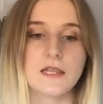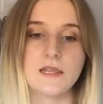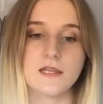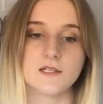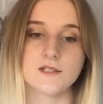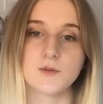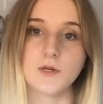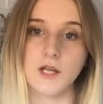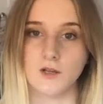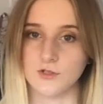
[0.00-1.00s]
The
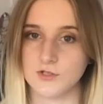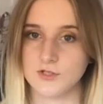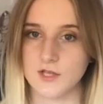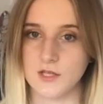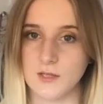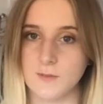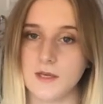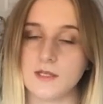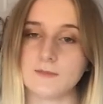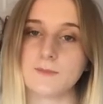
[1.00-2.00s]
Sequoia Lodge theme
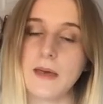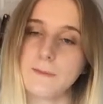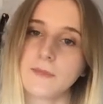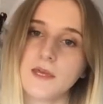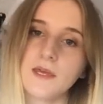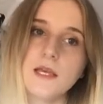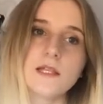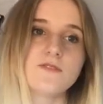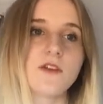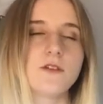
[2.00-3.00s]
is Bambi,
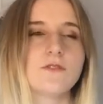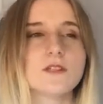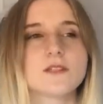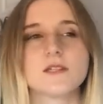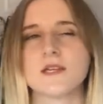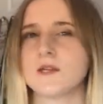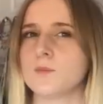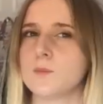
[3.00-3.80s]
it's very rustic,